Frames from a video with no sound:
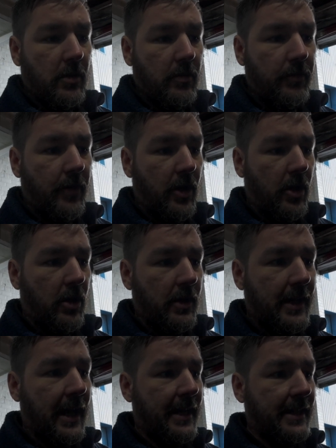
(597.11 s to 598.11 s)
for
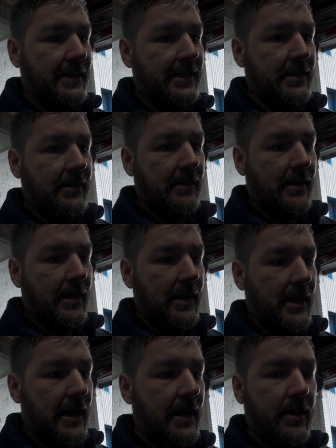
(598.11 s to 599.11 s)
caddies
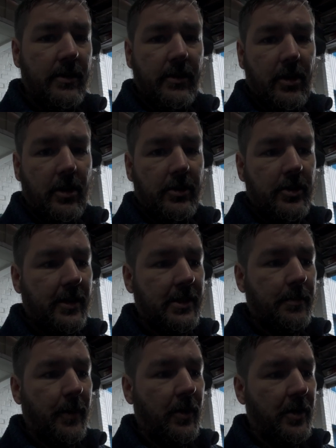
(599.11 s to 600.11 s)
and on the
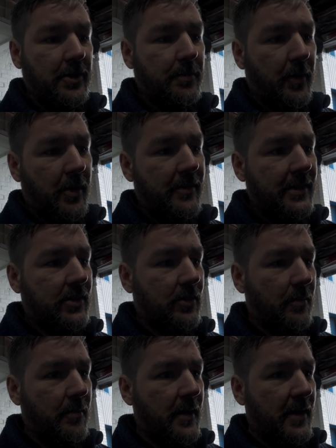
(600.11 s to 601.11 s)
transporters, but there is some